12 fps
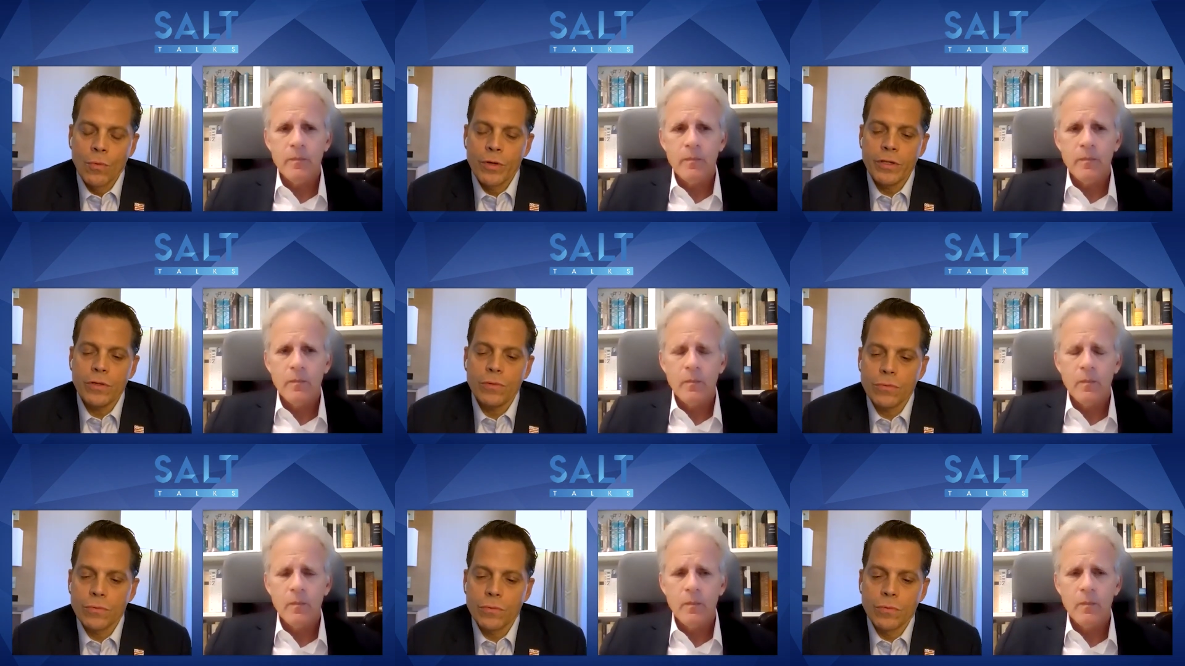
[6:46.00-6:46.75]
Speaker 1: When
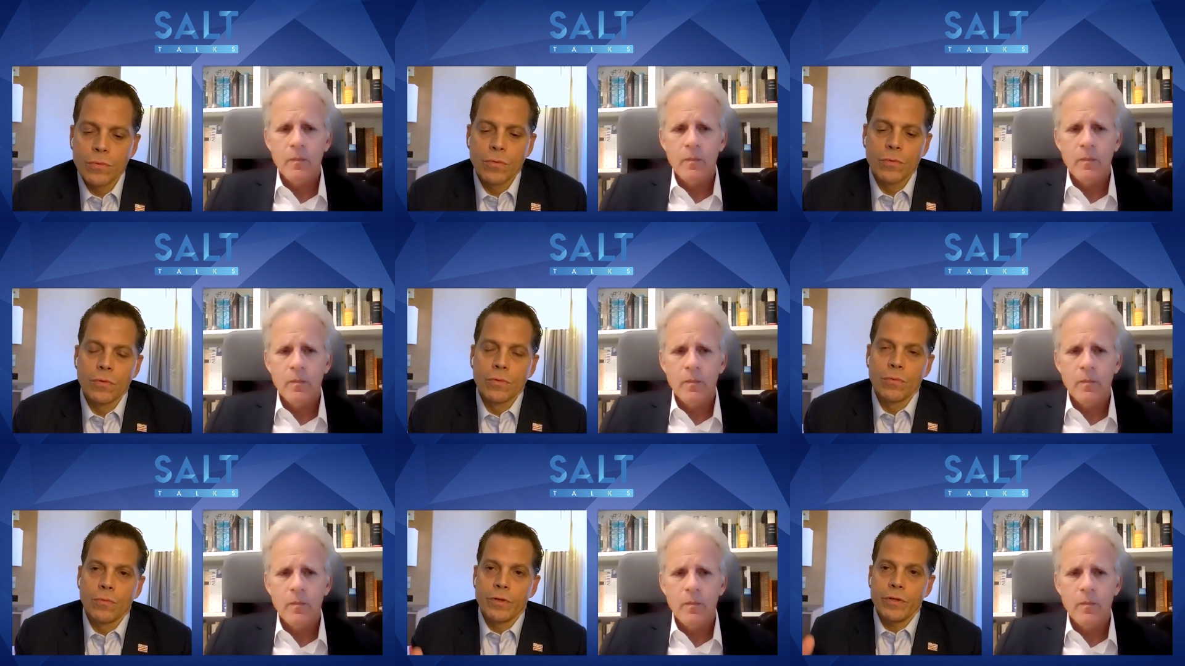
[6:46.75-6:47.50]

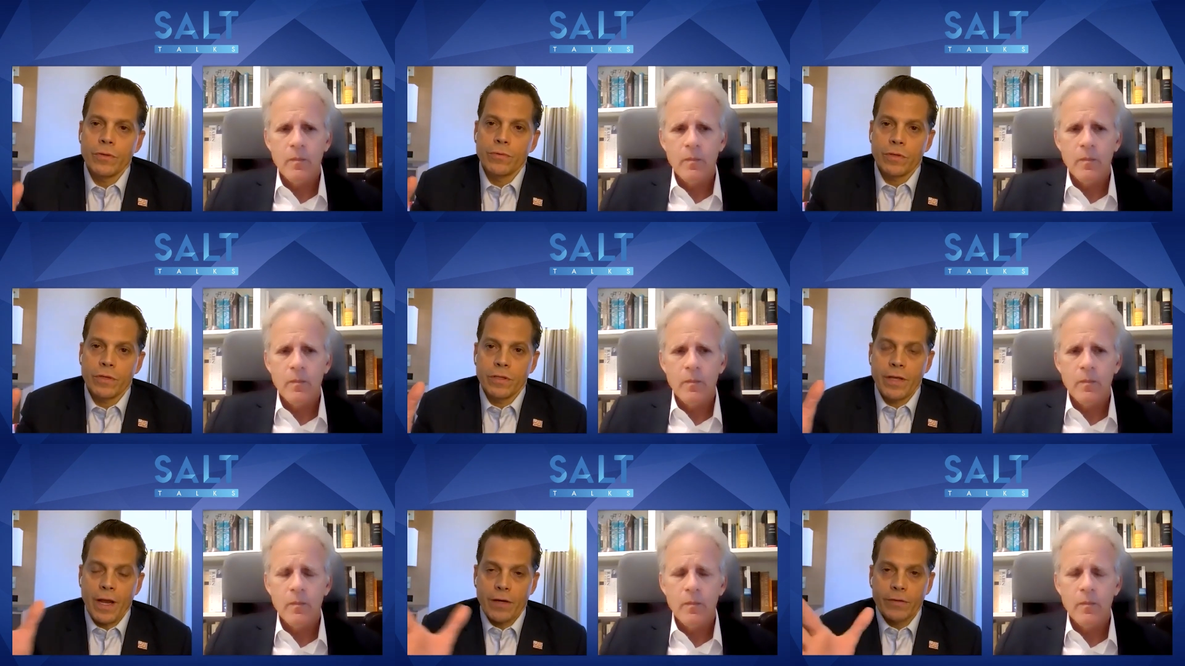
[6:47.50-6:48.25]
you
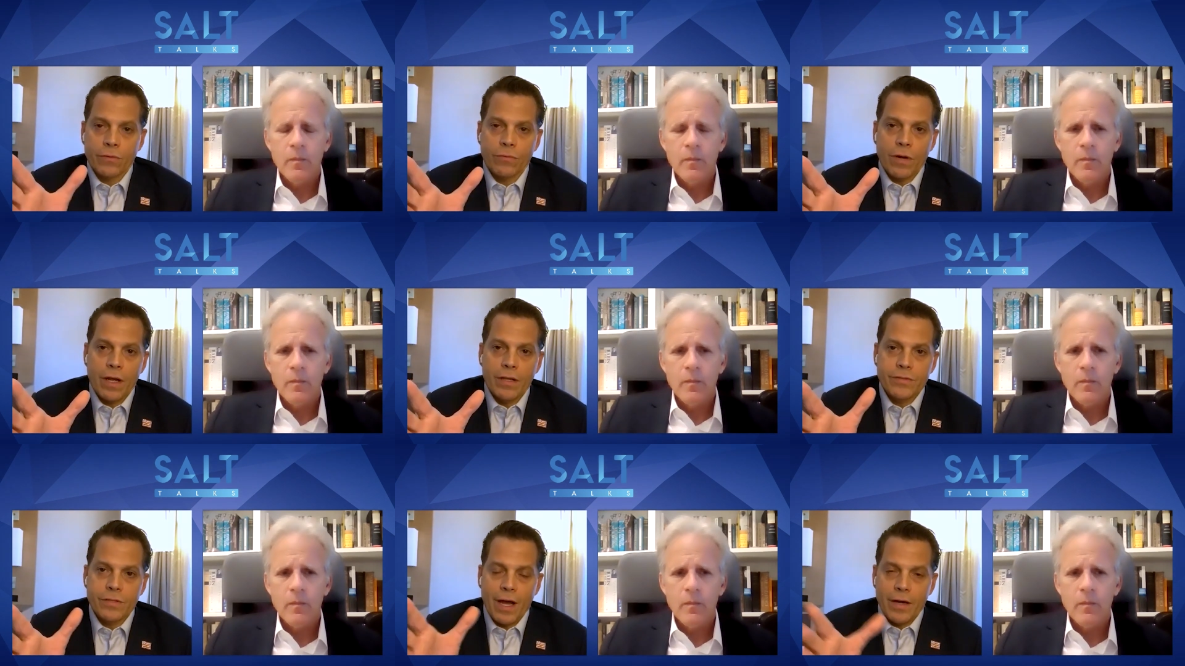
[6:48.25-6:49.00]

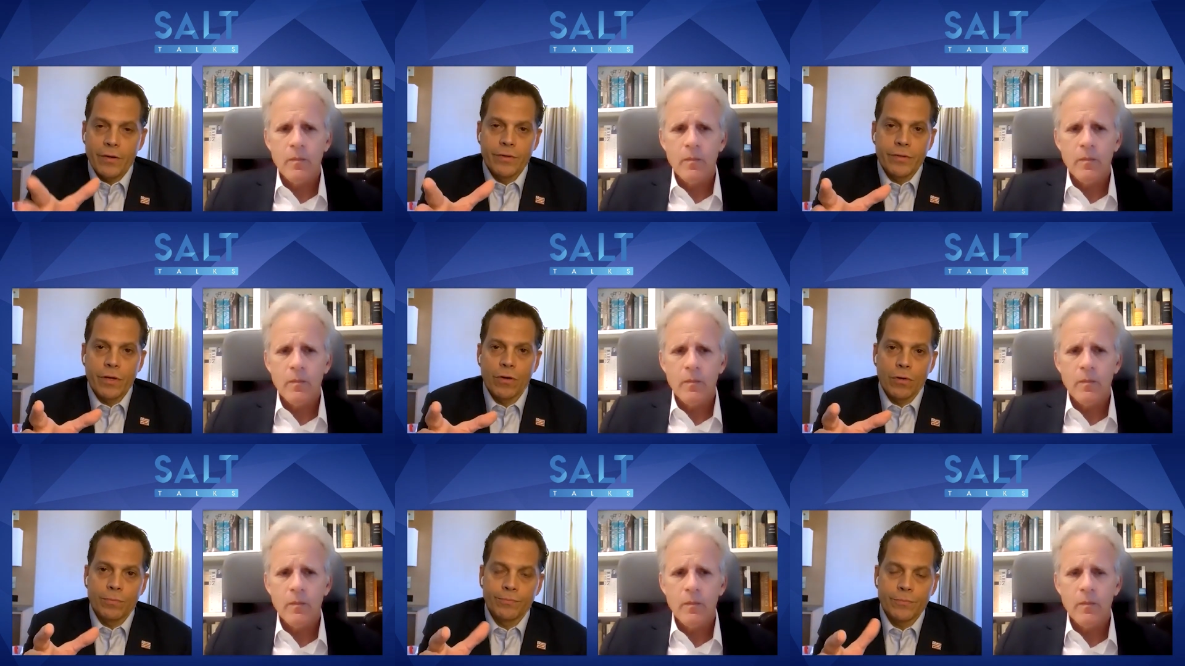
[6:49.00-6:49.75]
characterize Iron
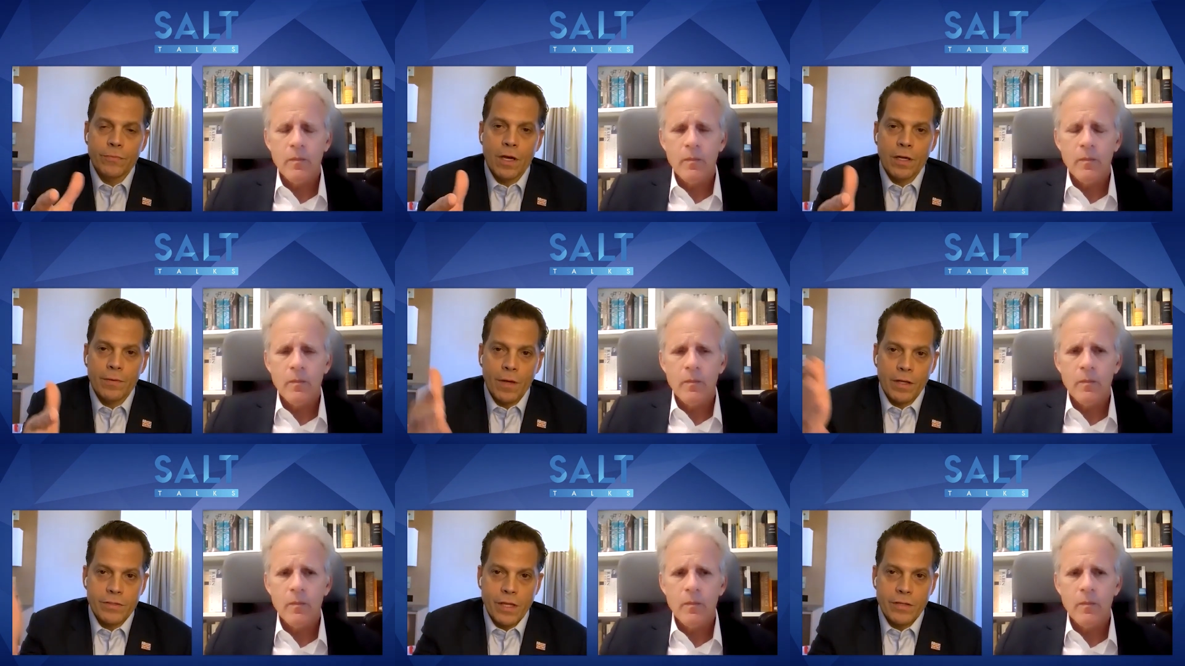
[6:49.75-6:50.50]
Dome,
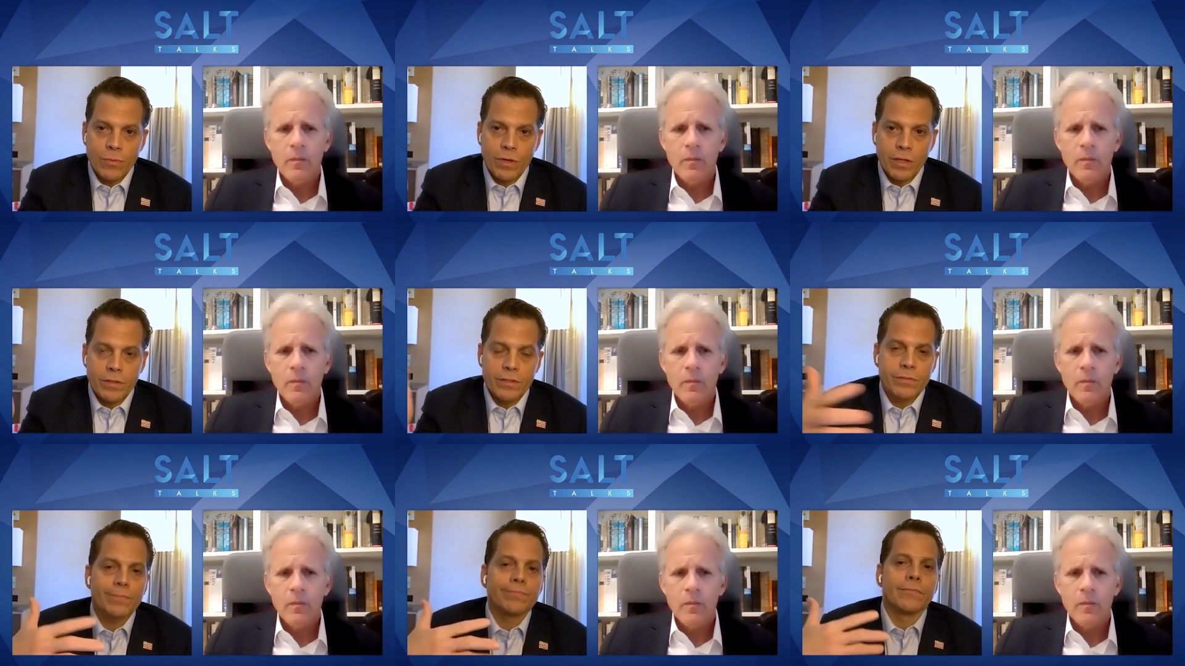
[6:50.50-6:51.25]
I just want to
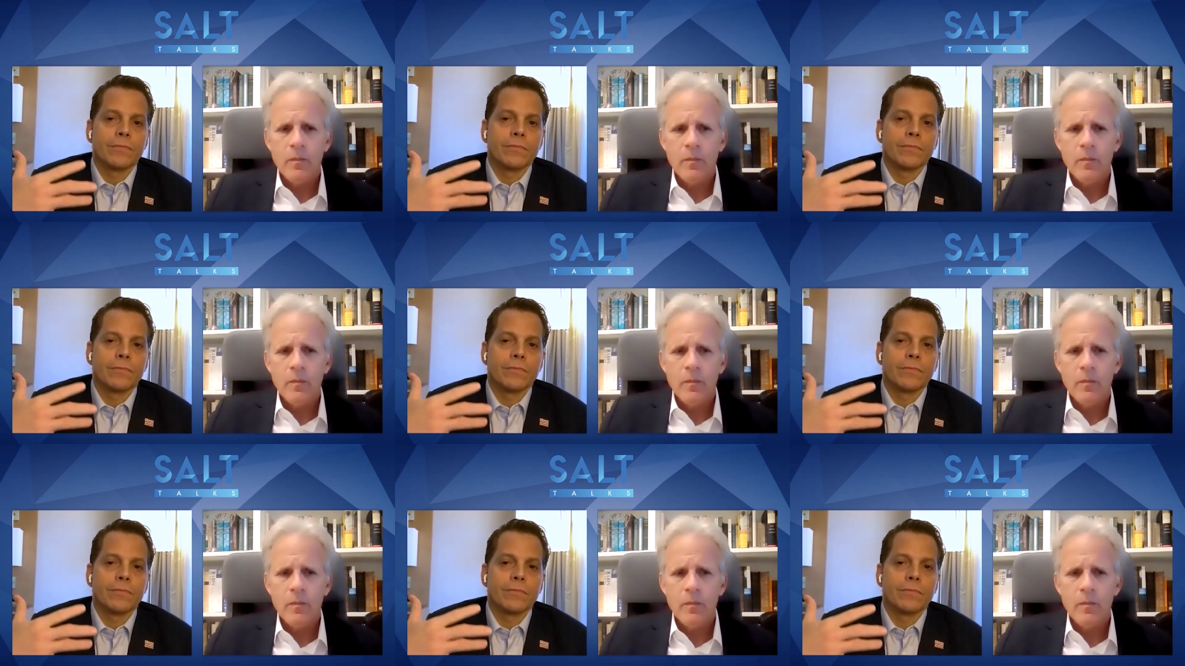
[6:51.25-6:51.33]
just